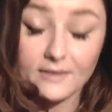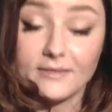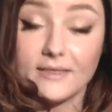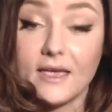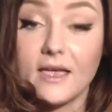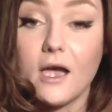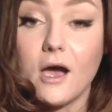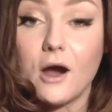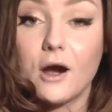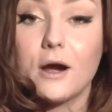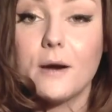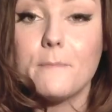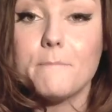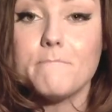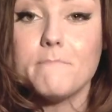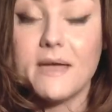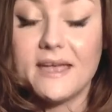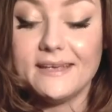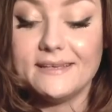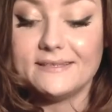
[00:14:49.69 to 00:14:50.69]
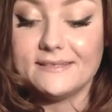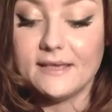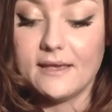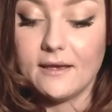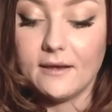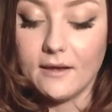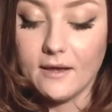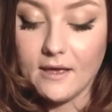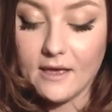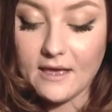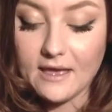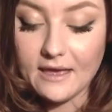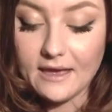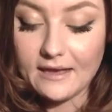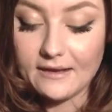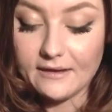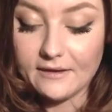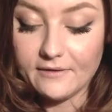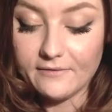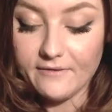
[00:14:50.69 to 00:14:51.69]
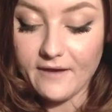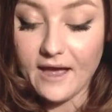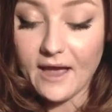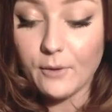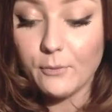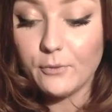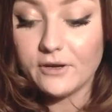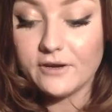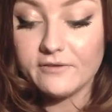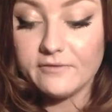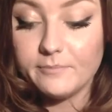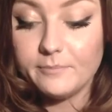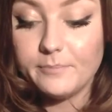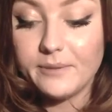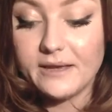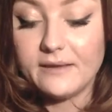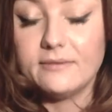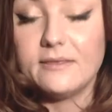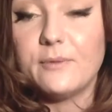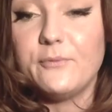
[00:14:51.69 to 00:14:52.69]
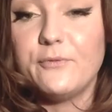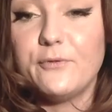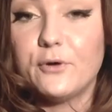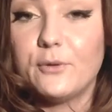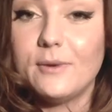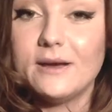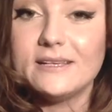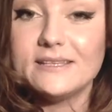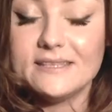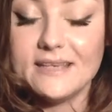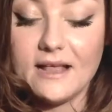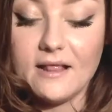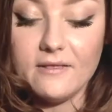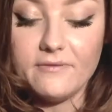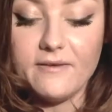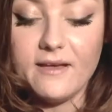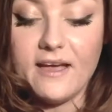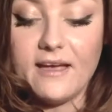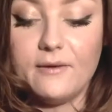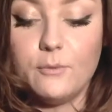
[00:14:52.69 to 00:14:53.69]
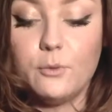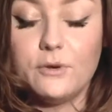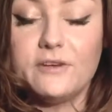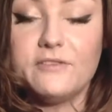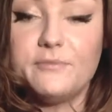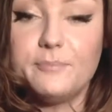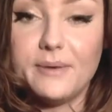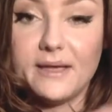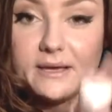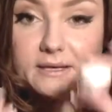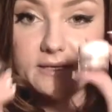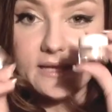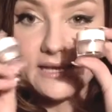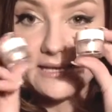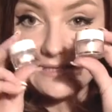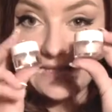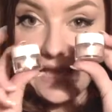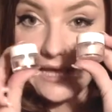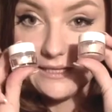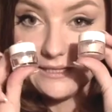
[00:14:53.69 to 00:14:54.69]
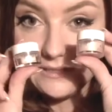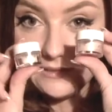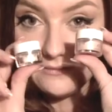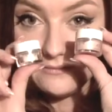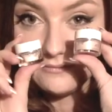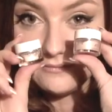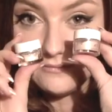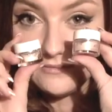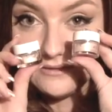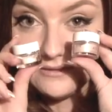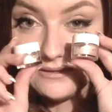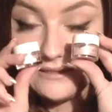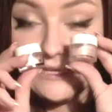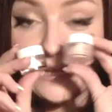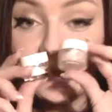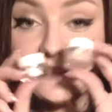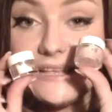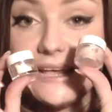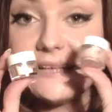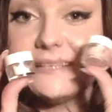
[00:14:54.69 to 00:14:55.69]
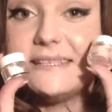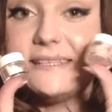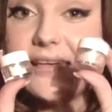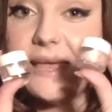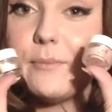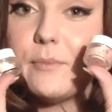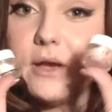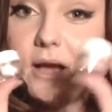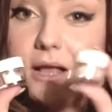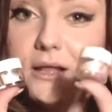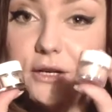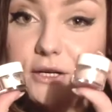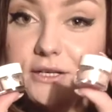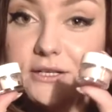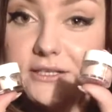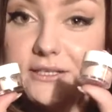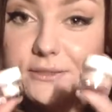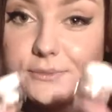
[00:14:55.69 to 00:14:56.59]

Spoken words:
They are amazing. And if I would have picked them for myself, I would have picked the exact same colors.